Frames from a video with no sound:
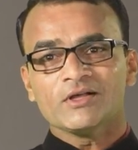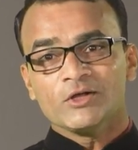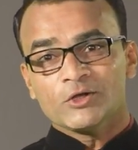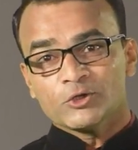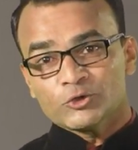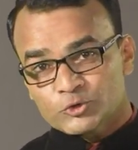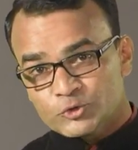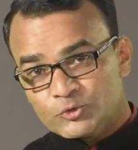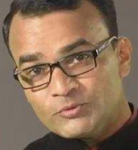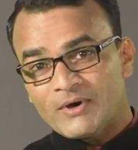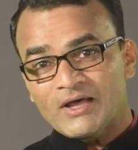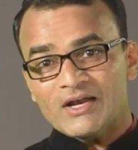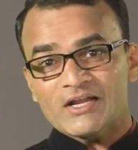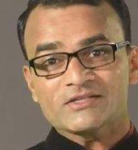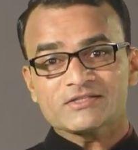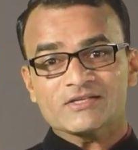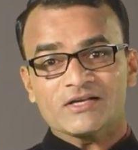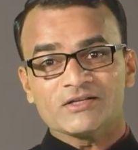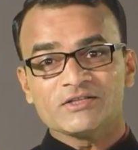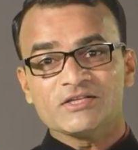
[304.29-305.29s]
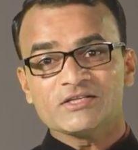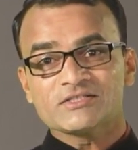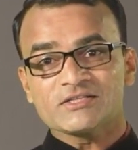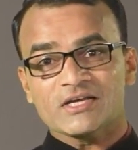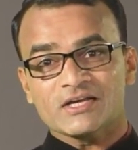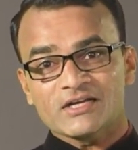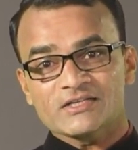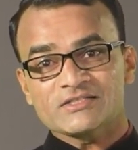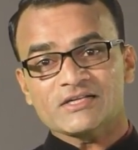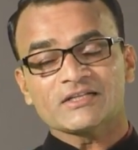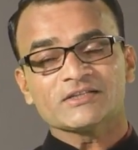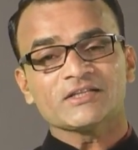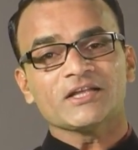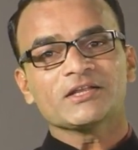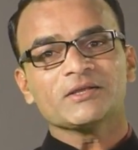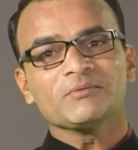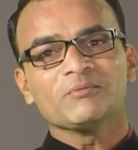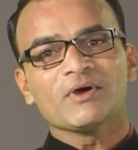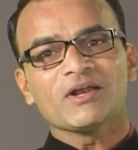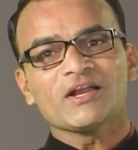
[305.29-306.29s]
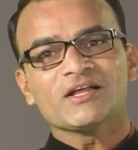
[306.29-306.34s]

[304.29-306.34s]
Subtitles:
Will you be able to explain better,